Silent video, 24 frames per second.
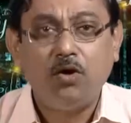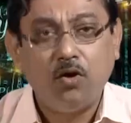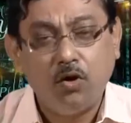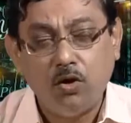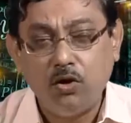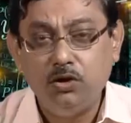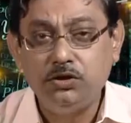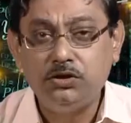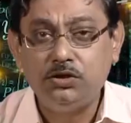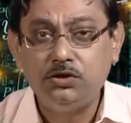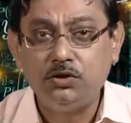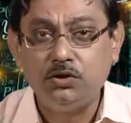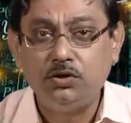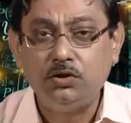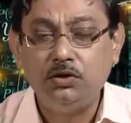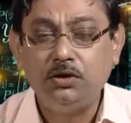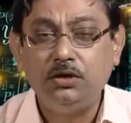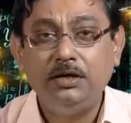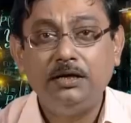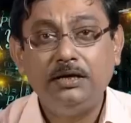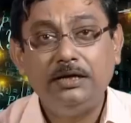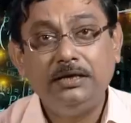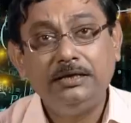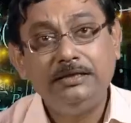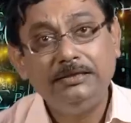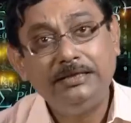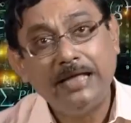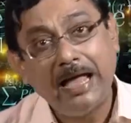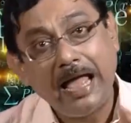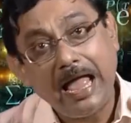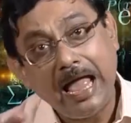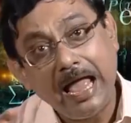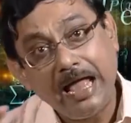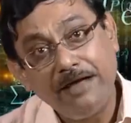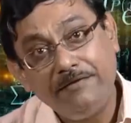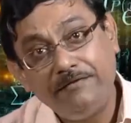Also,
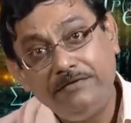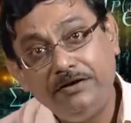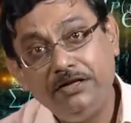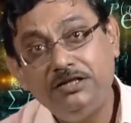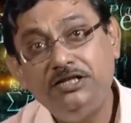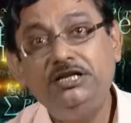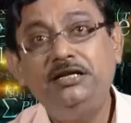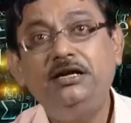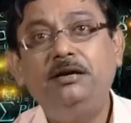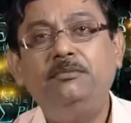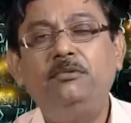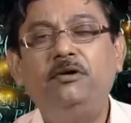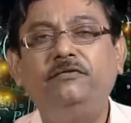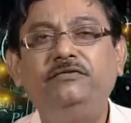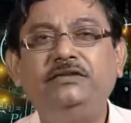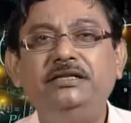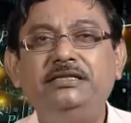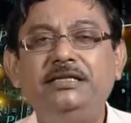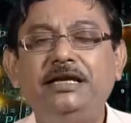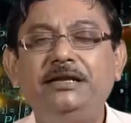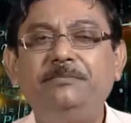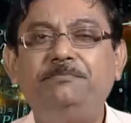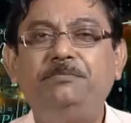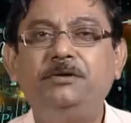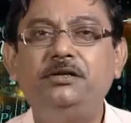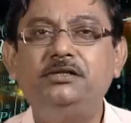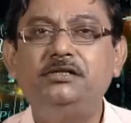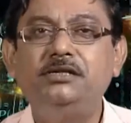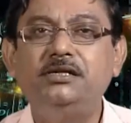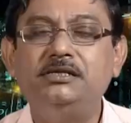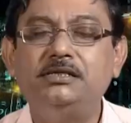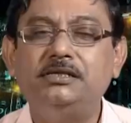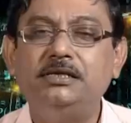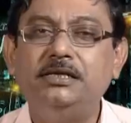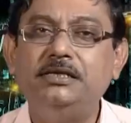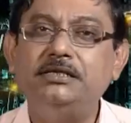the average income of these n
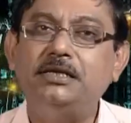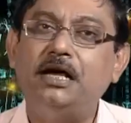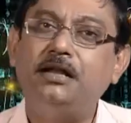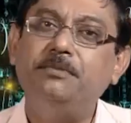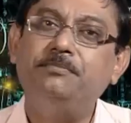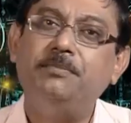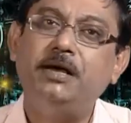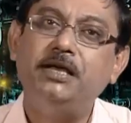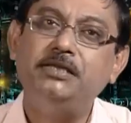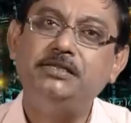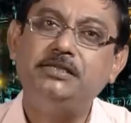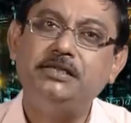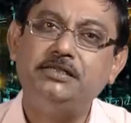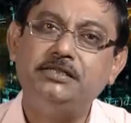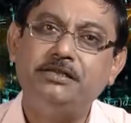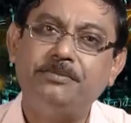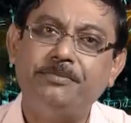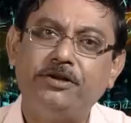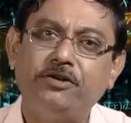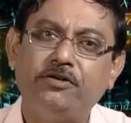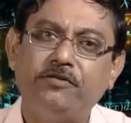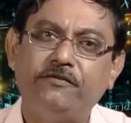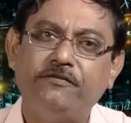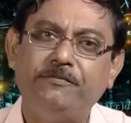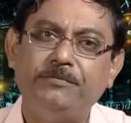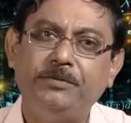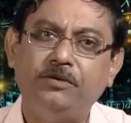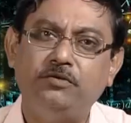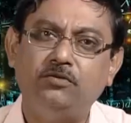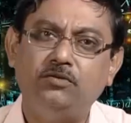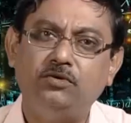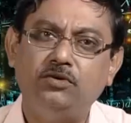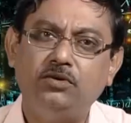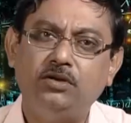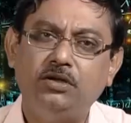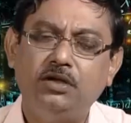persons is unbiased estimator of mu.
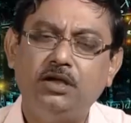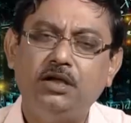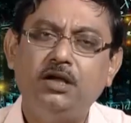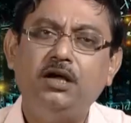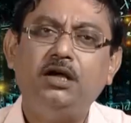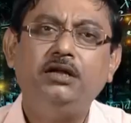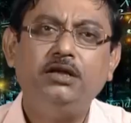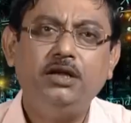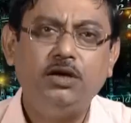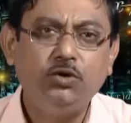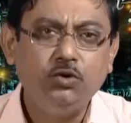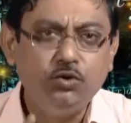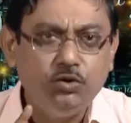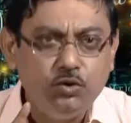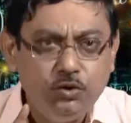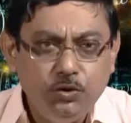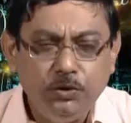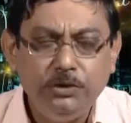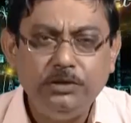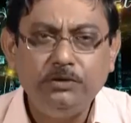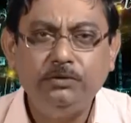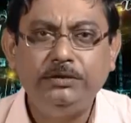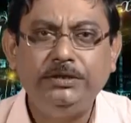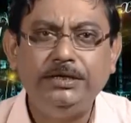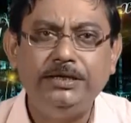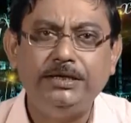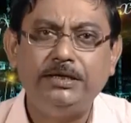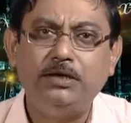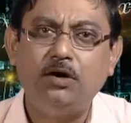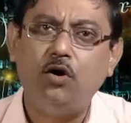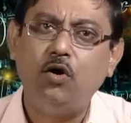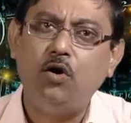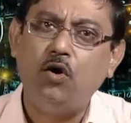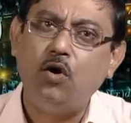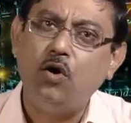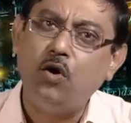Now, do you think
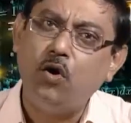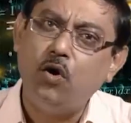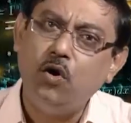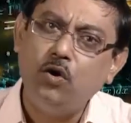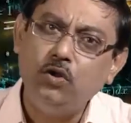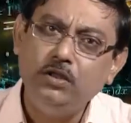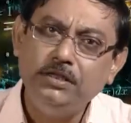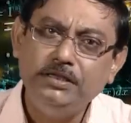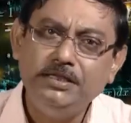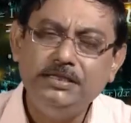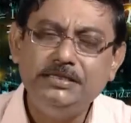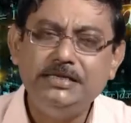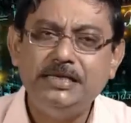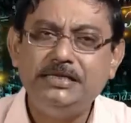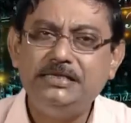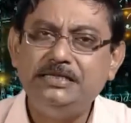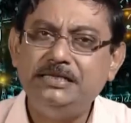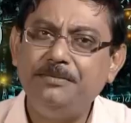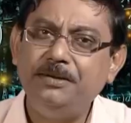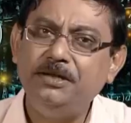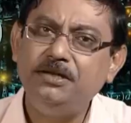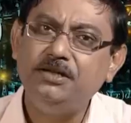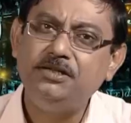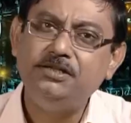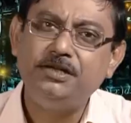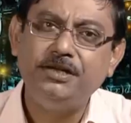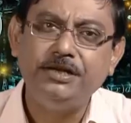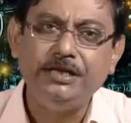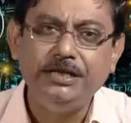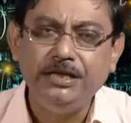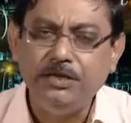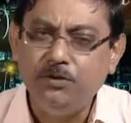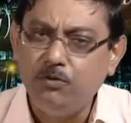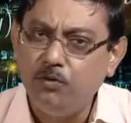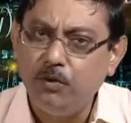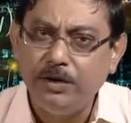all these estimators are
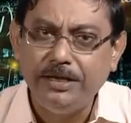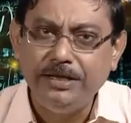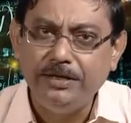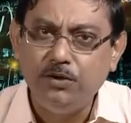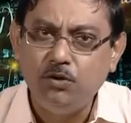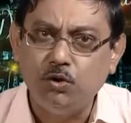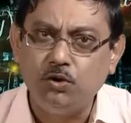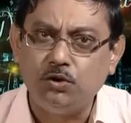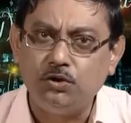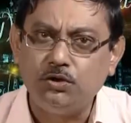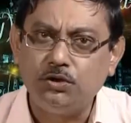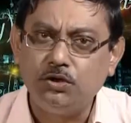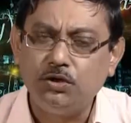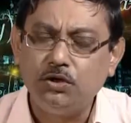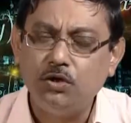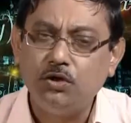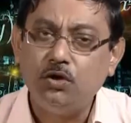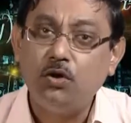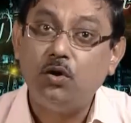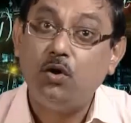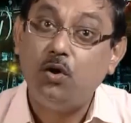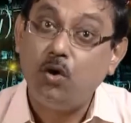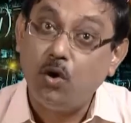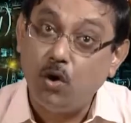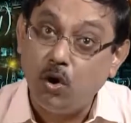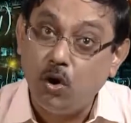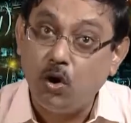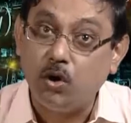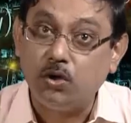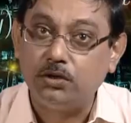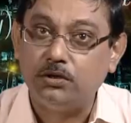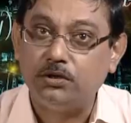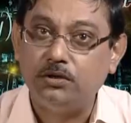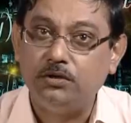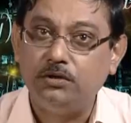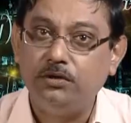equally good,
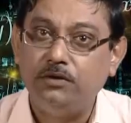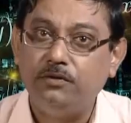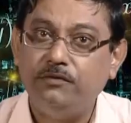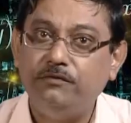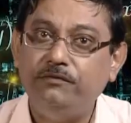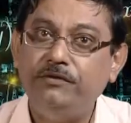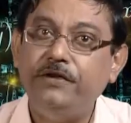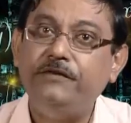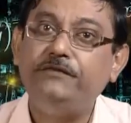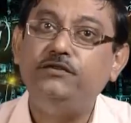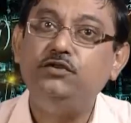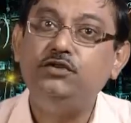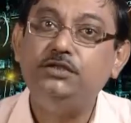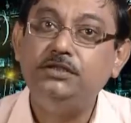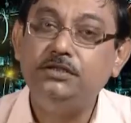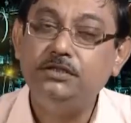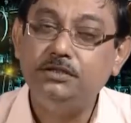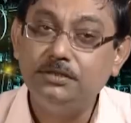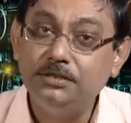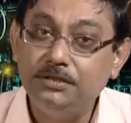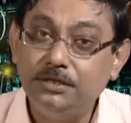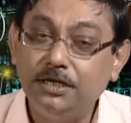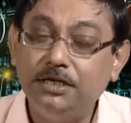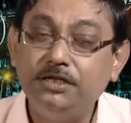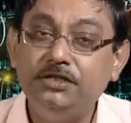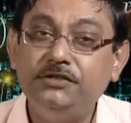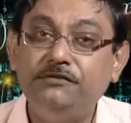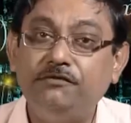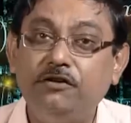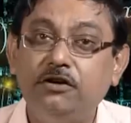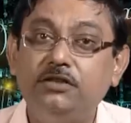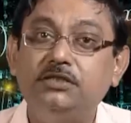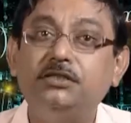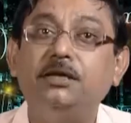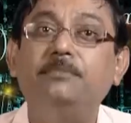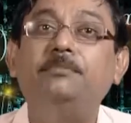or we have to search
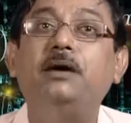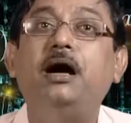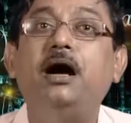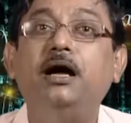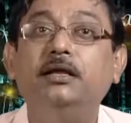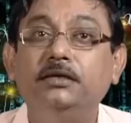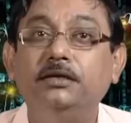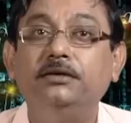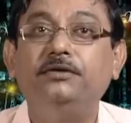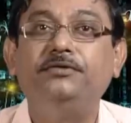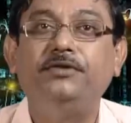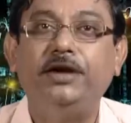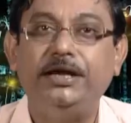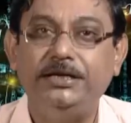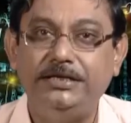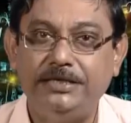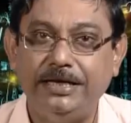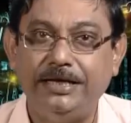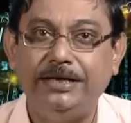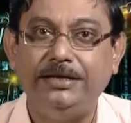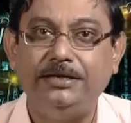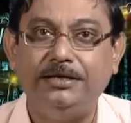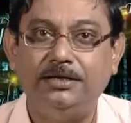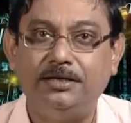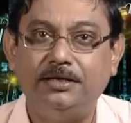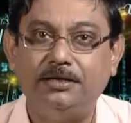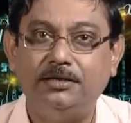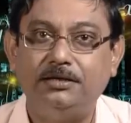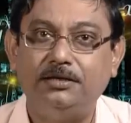for some other criteria?